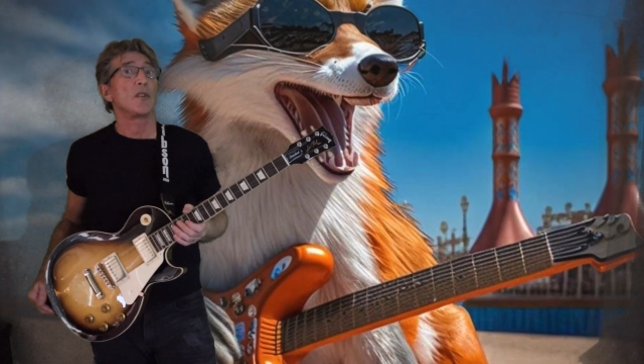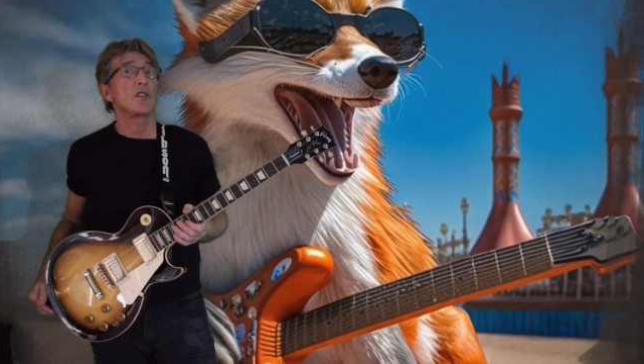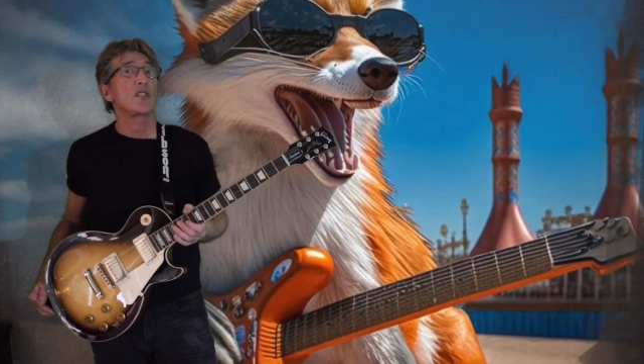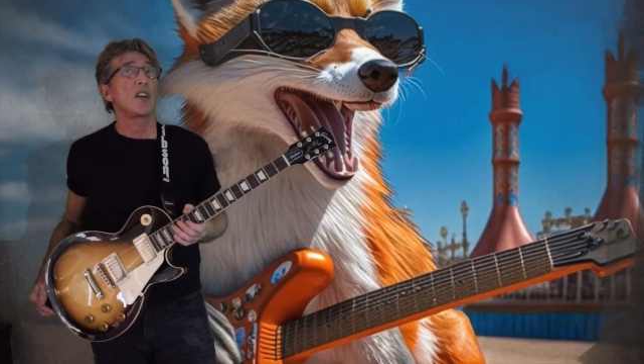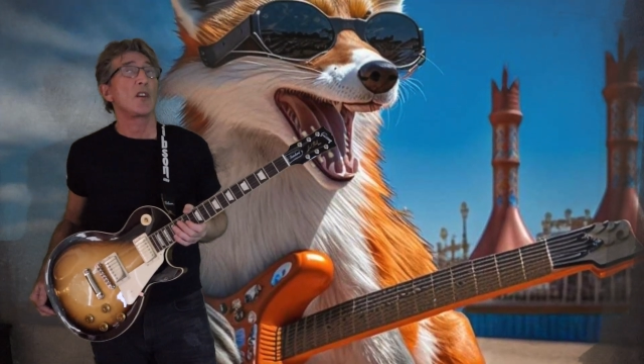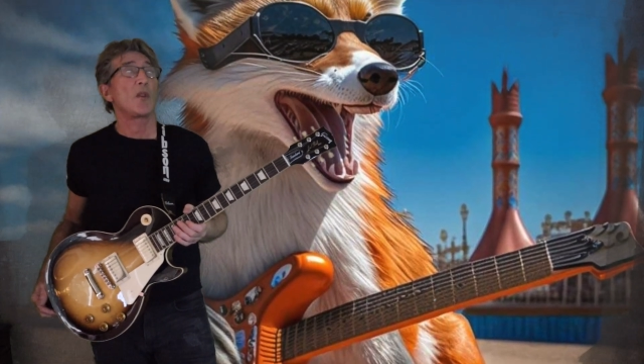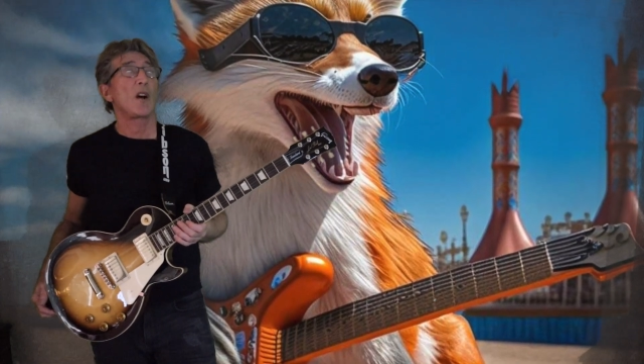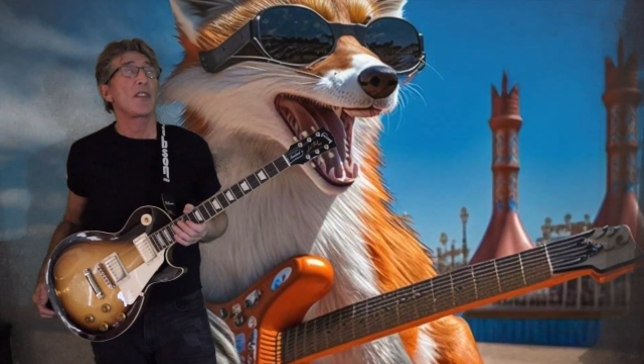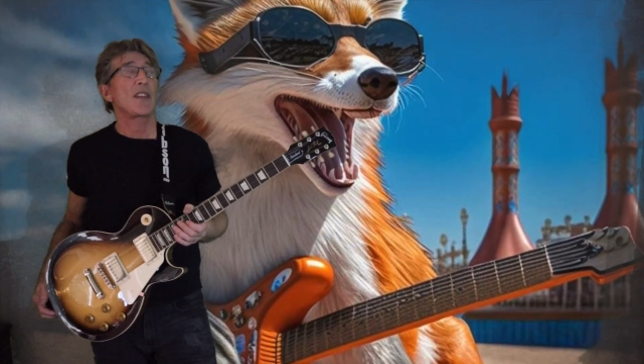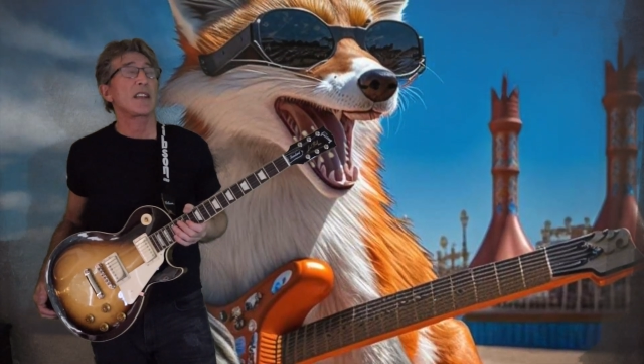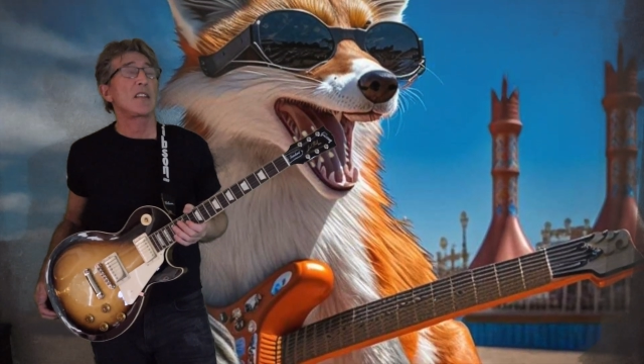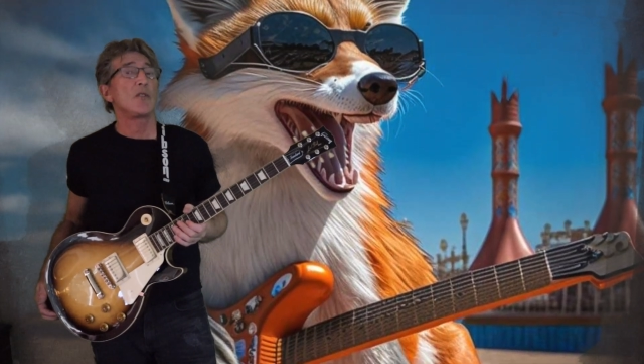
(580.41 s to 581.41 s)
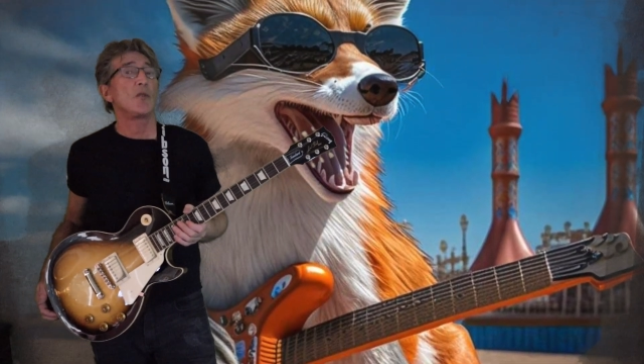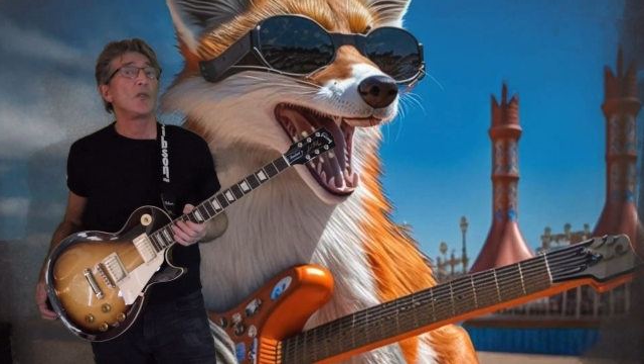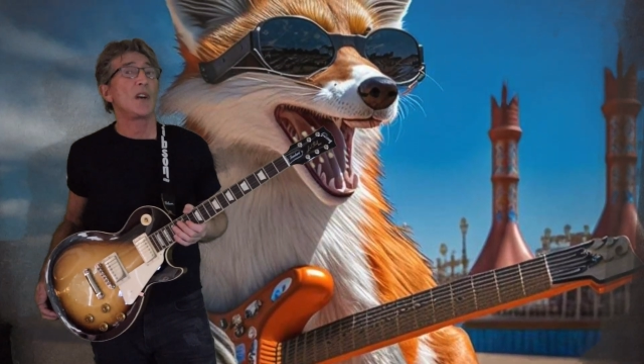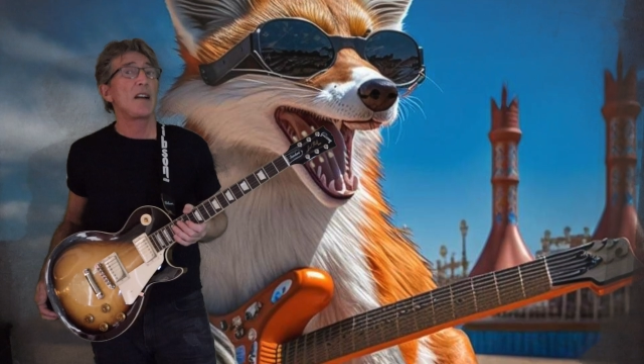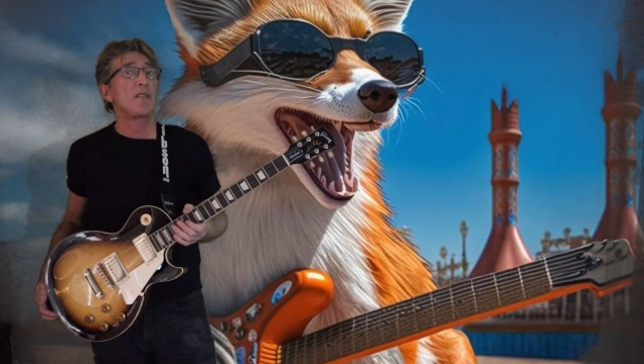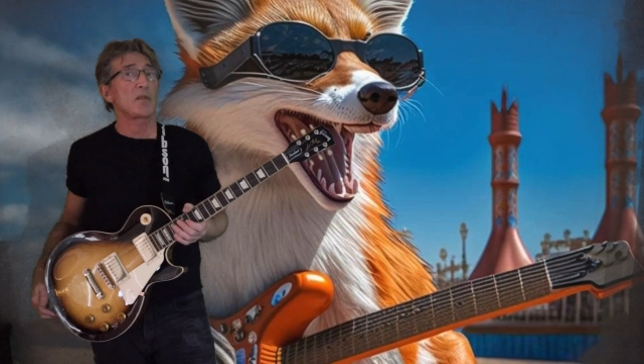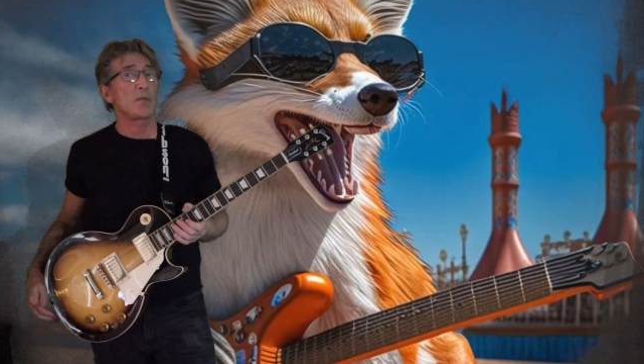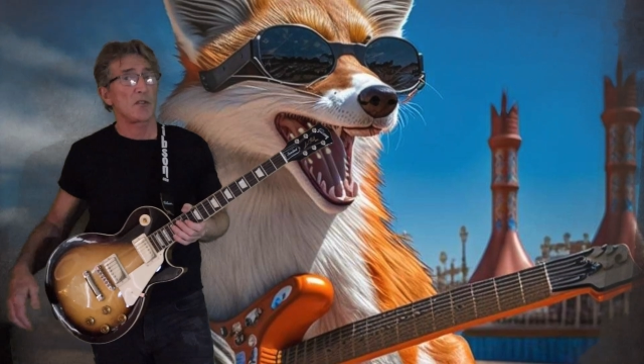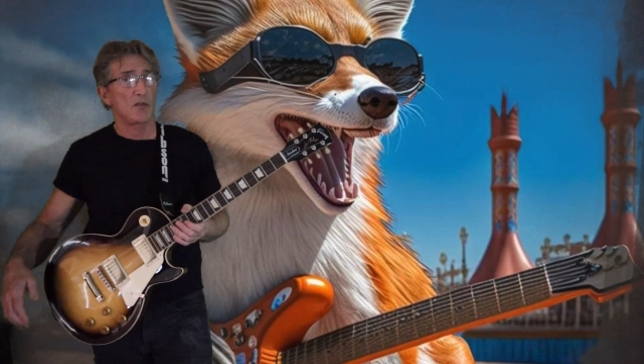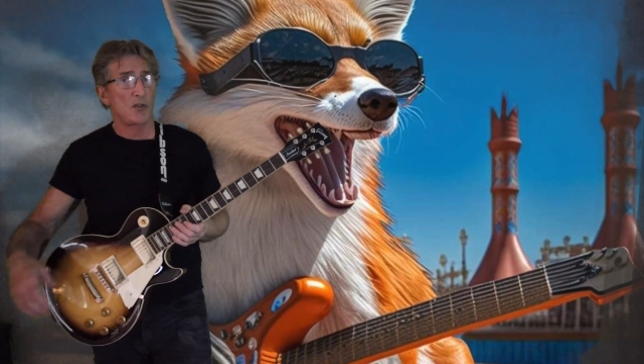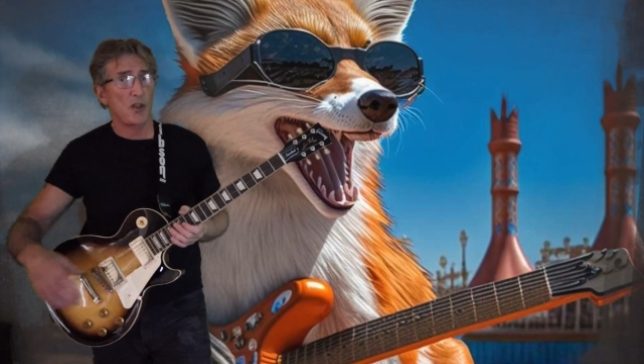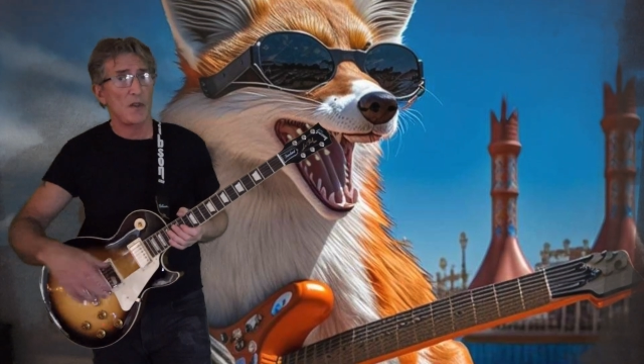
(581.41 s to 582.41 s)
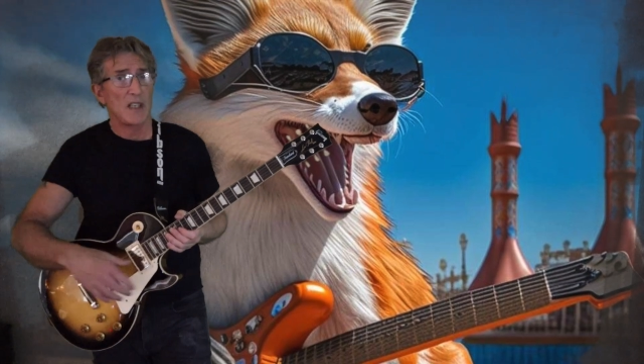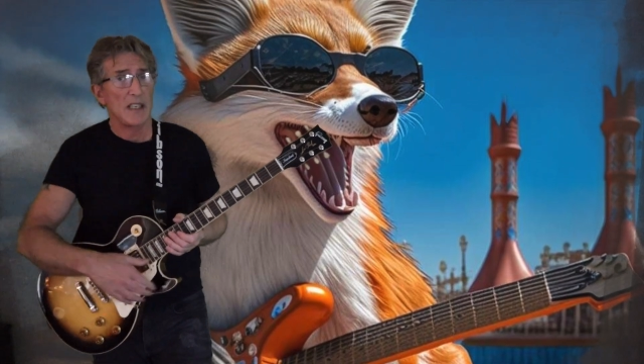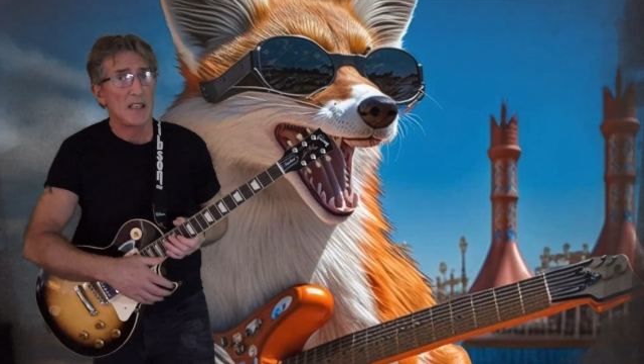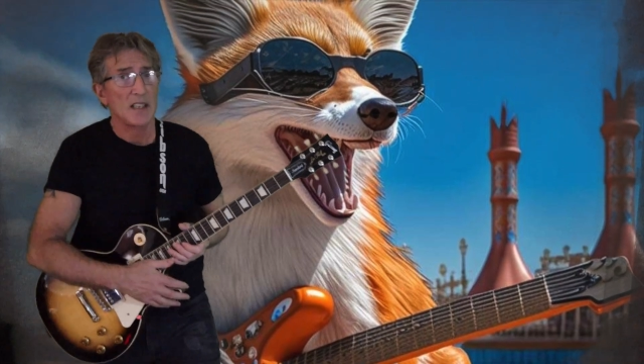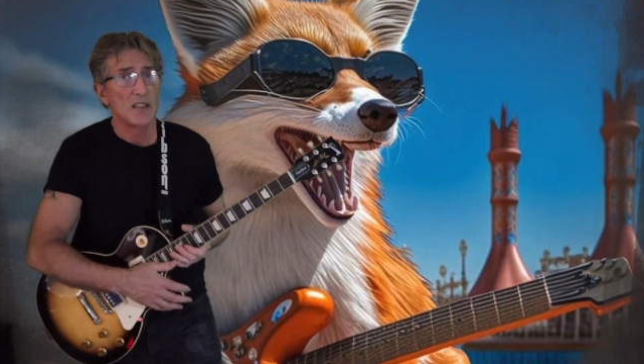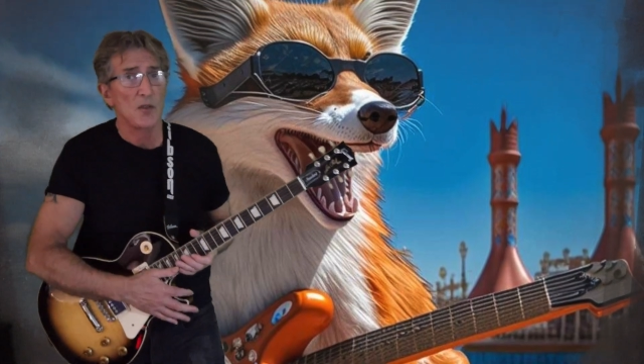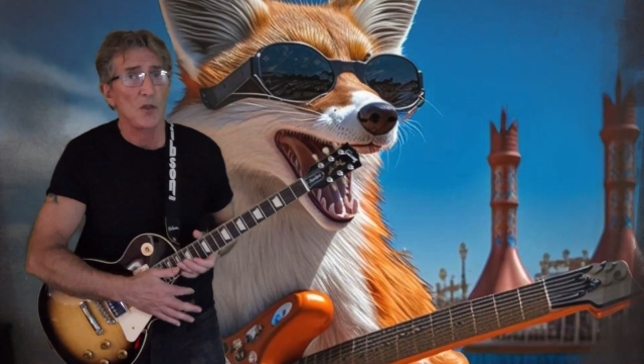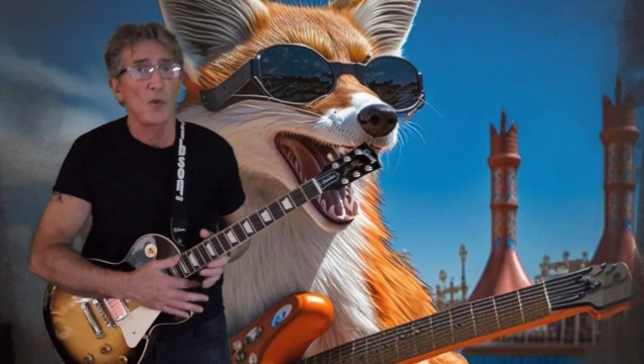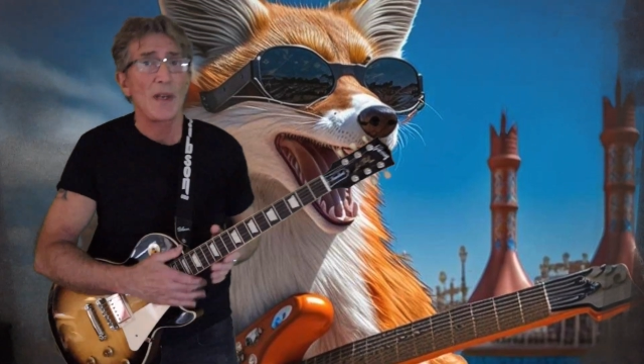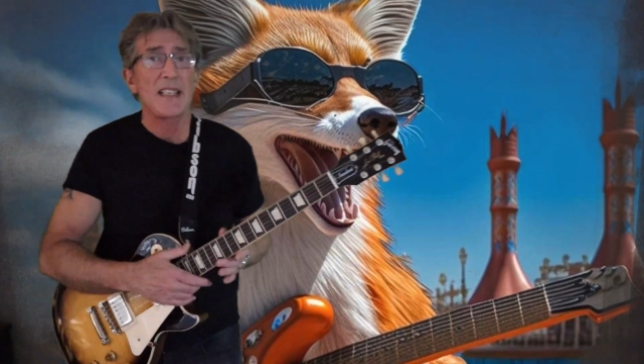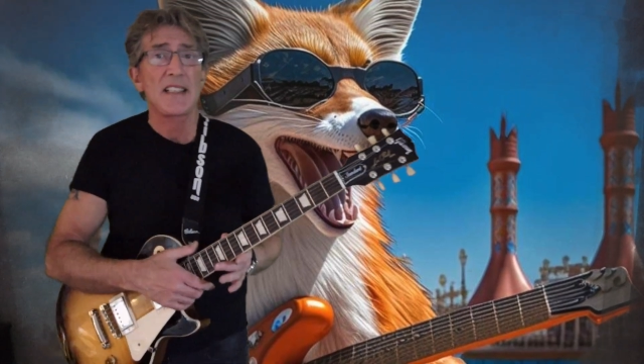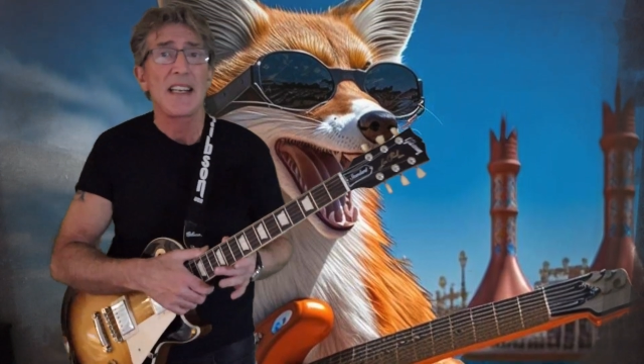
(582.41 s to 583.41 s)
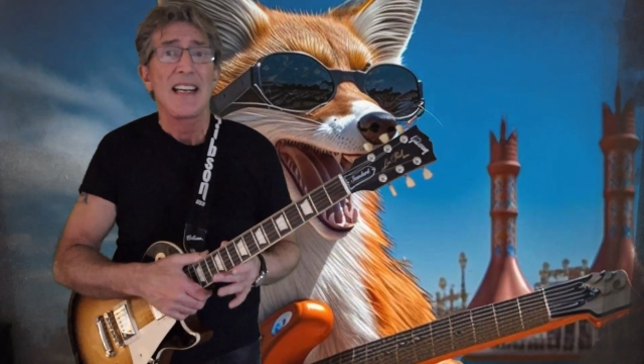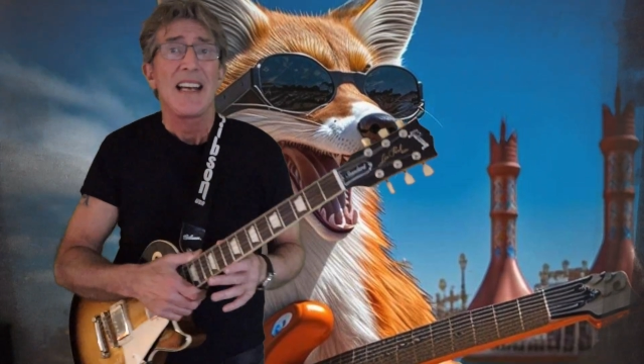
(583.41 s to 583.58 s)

So thank you all ever so much for tuning in as always,